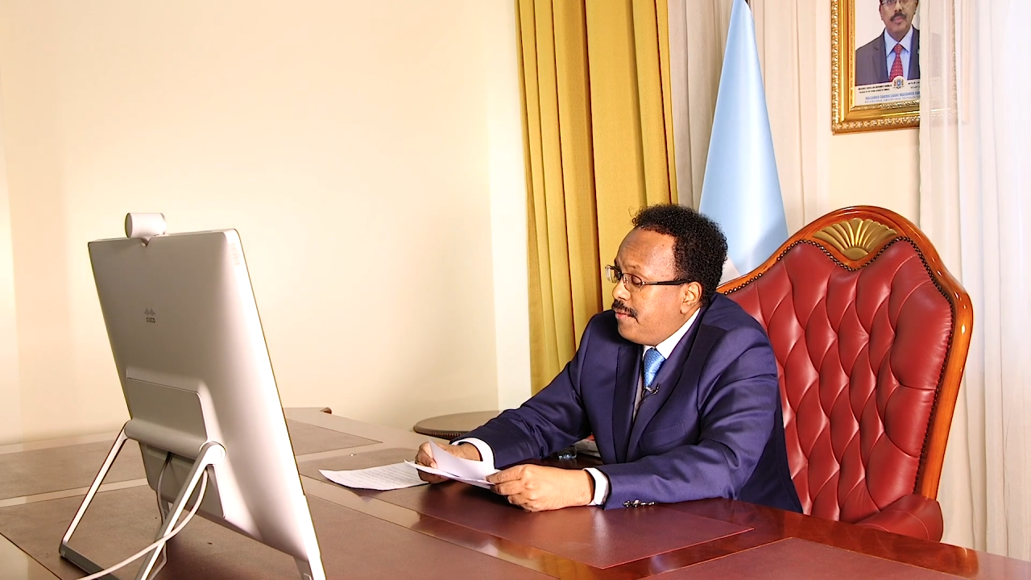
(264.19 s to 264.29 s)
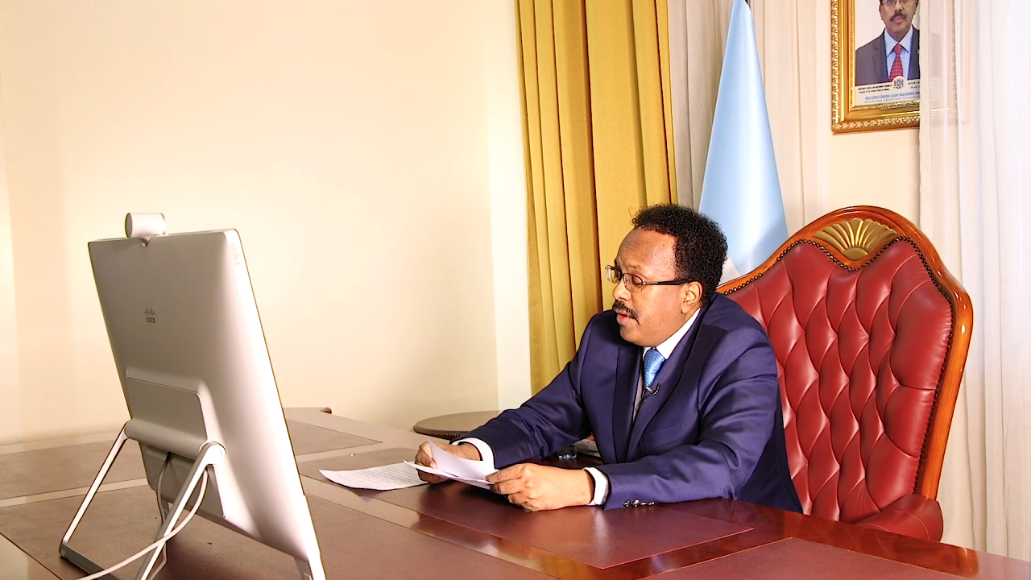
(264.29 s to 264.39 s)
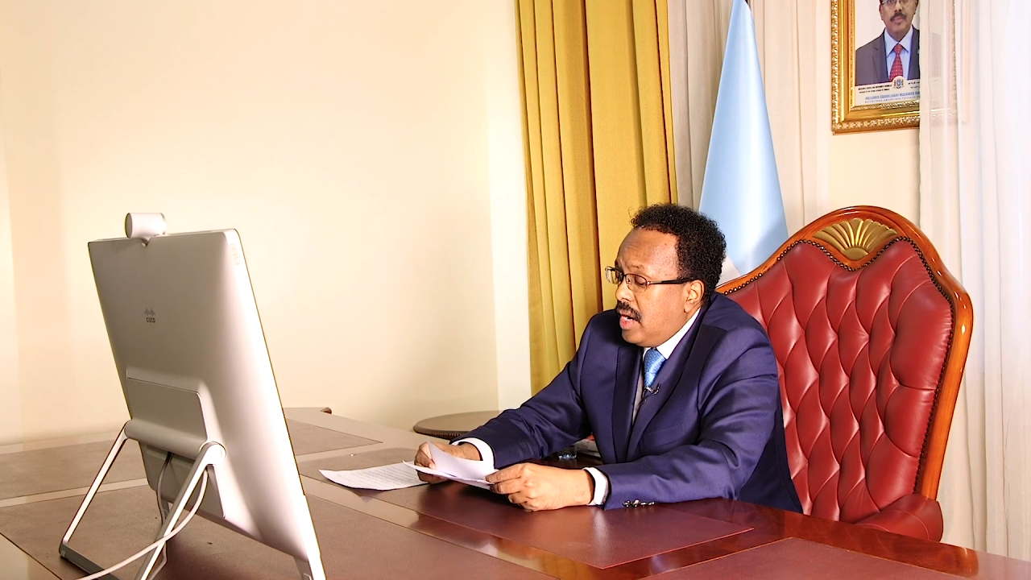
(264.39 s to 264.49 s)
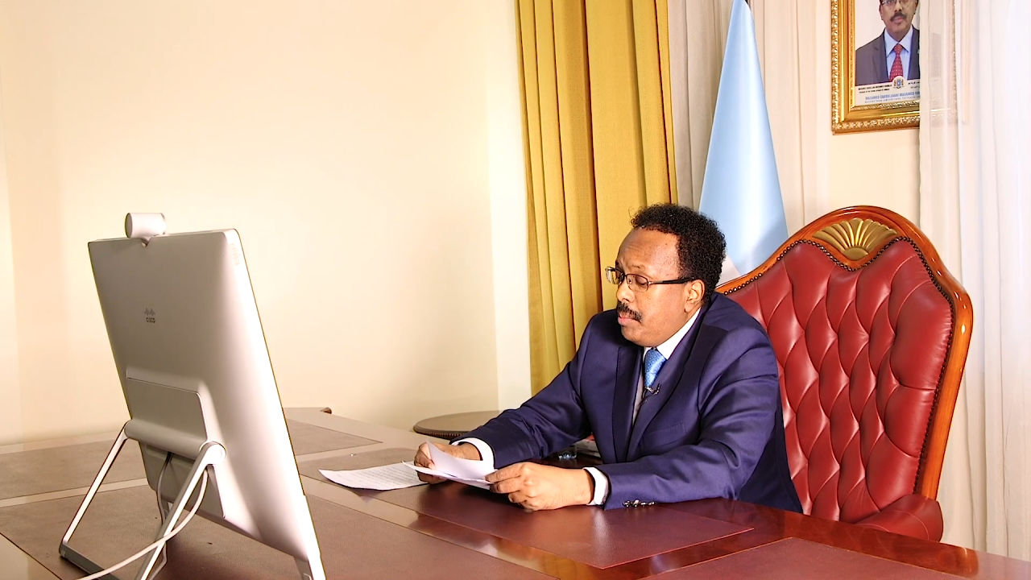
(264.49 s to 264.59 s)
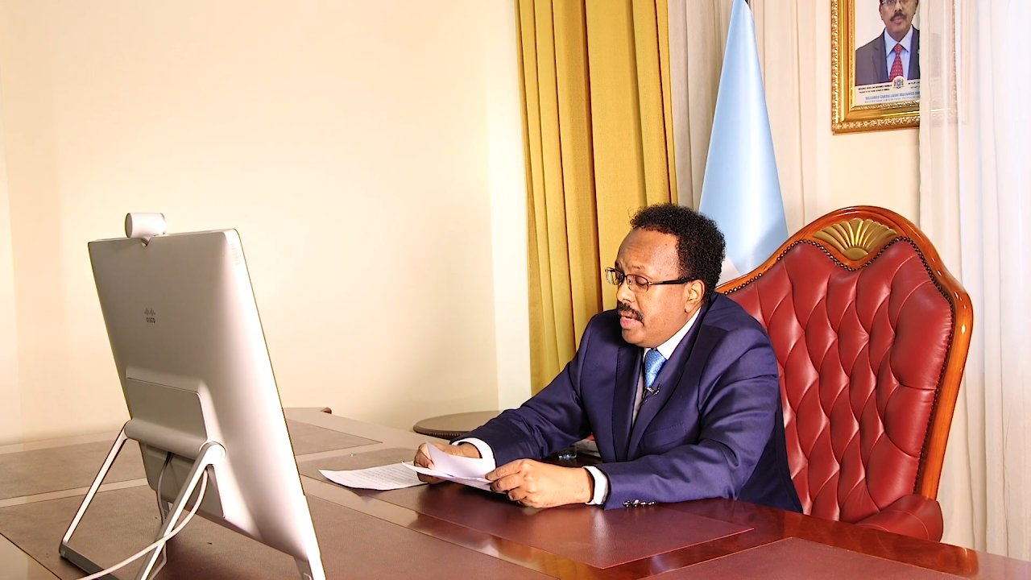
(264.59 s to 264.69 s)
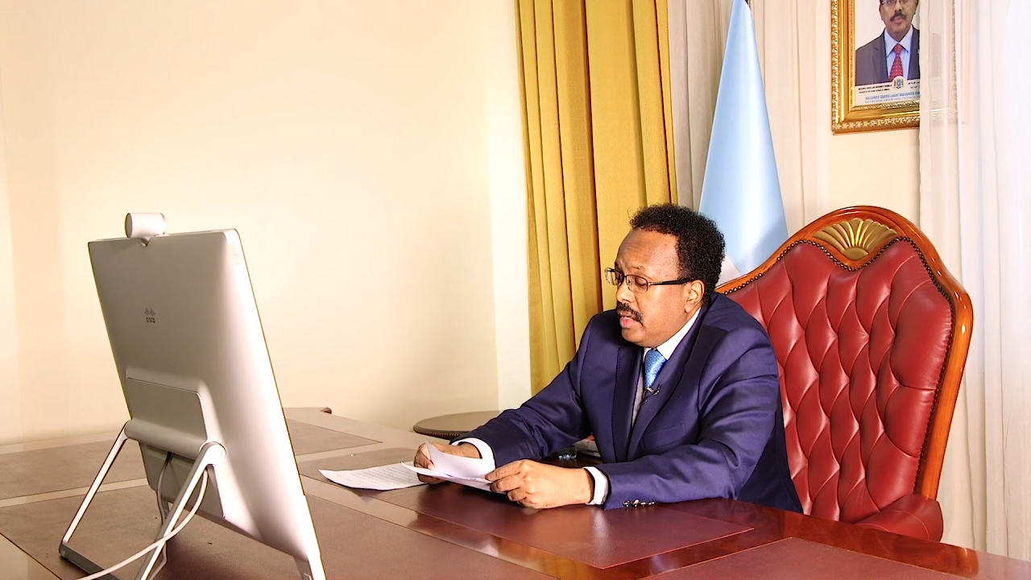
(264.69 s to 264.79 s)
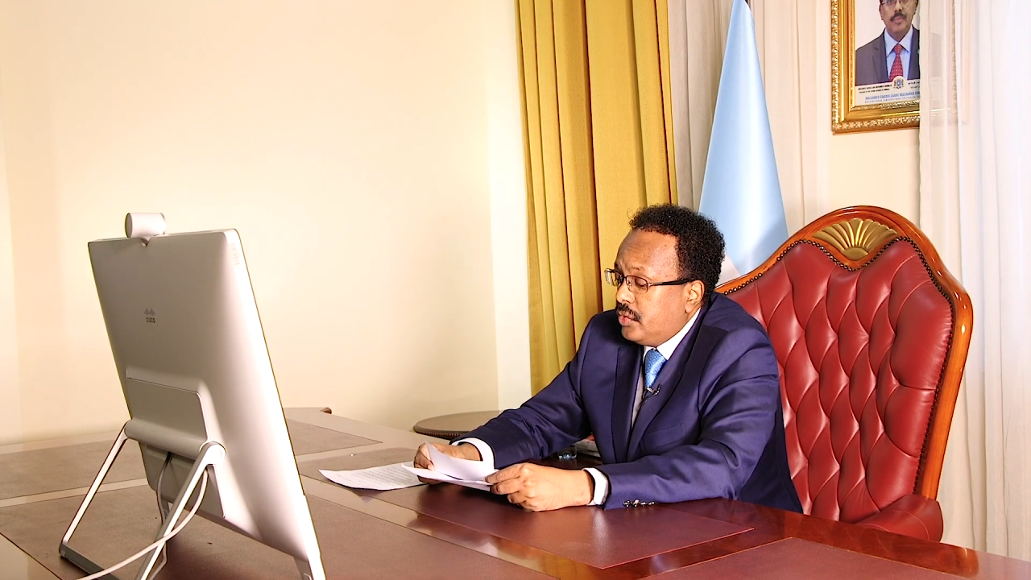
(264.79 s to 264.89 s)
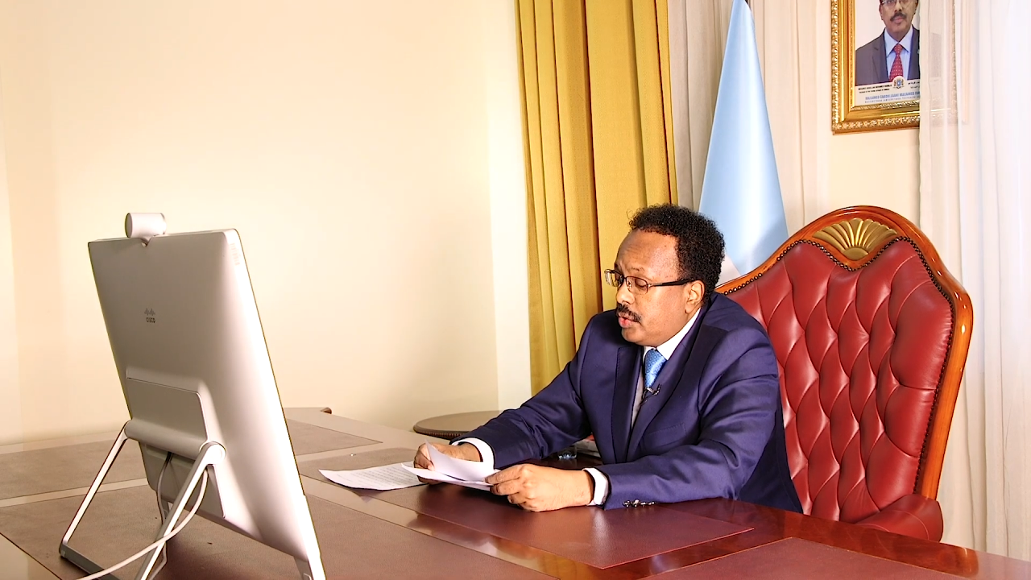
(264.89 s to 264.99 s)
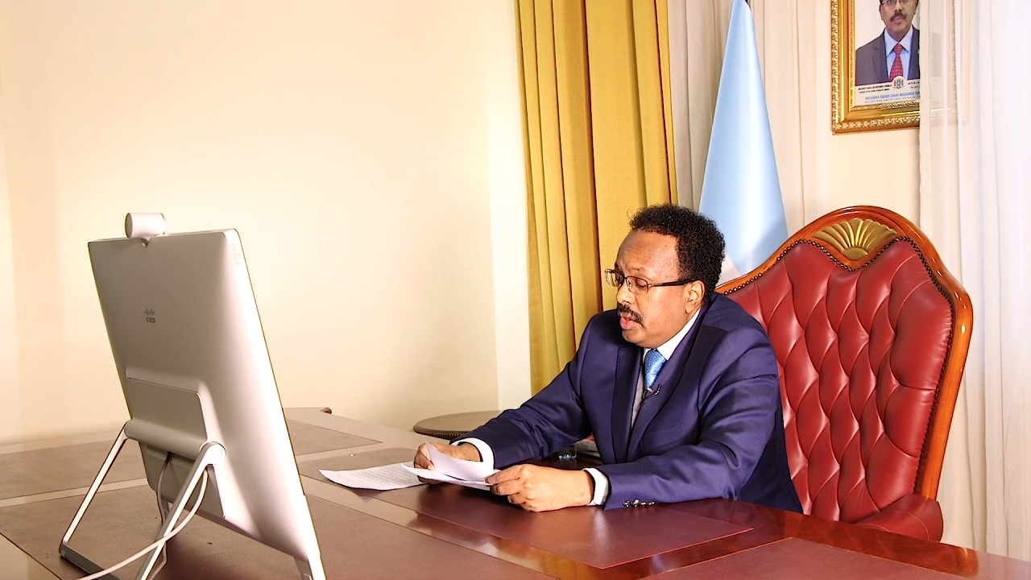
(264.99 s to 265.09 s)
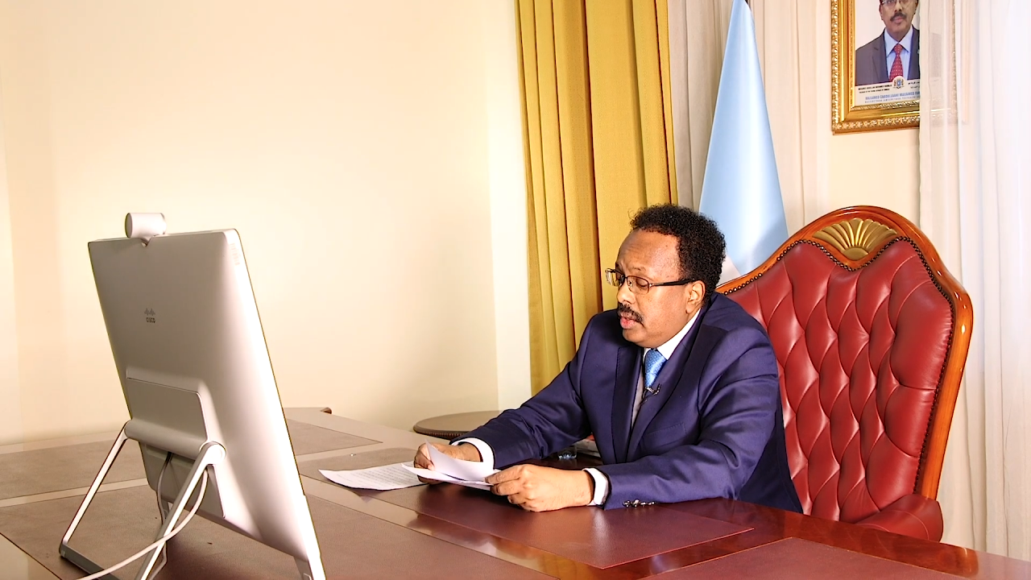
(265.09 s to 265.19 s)
Federal
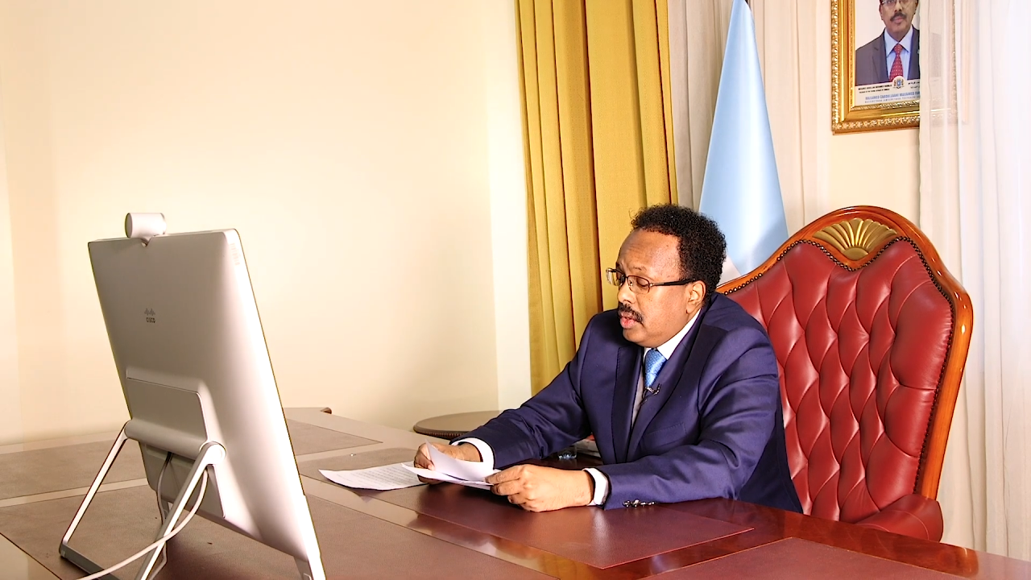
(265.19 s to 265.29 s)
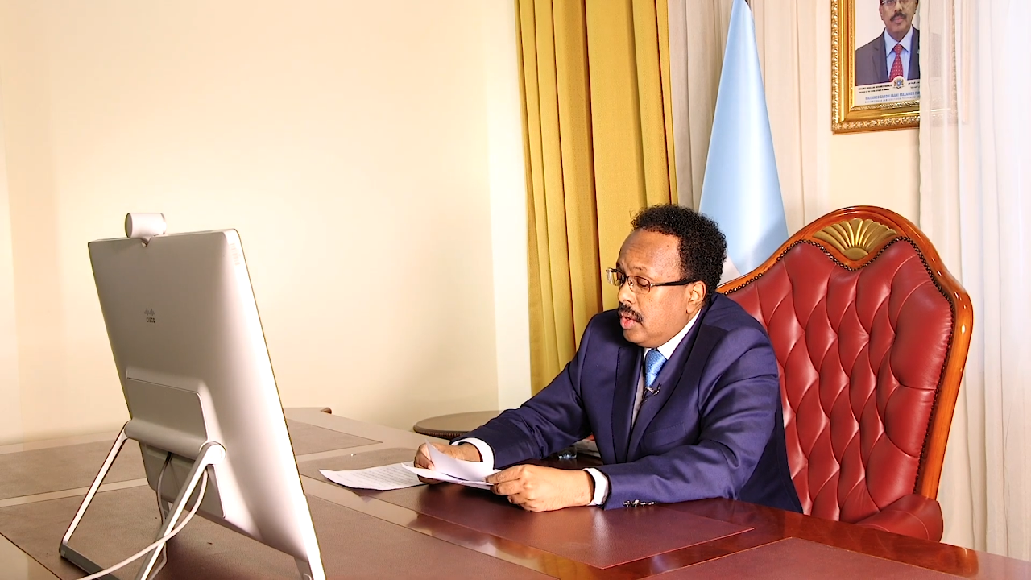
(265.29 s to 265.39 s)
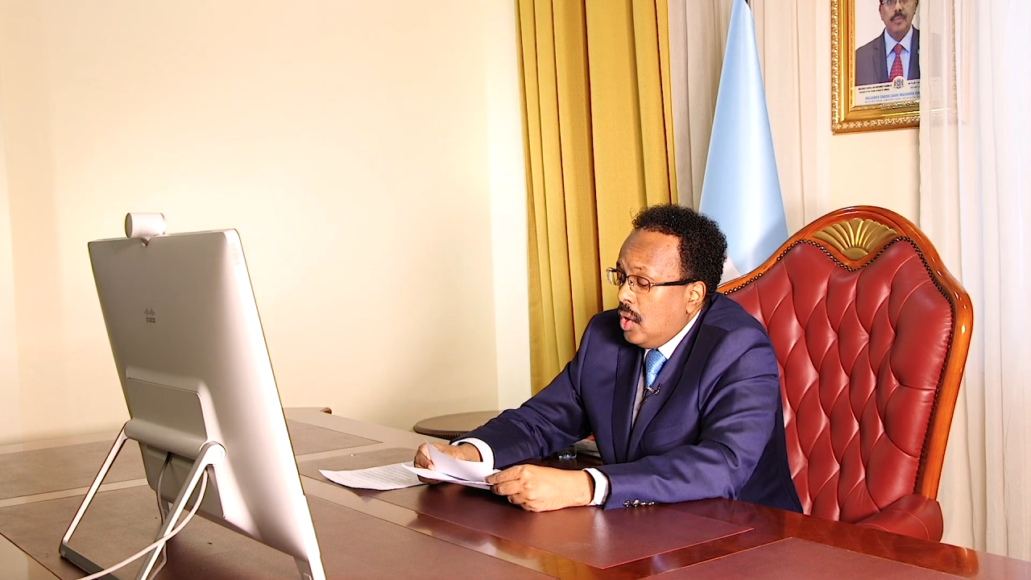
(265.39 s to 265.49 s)
Ministry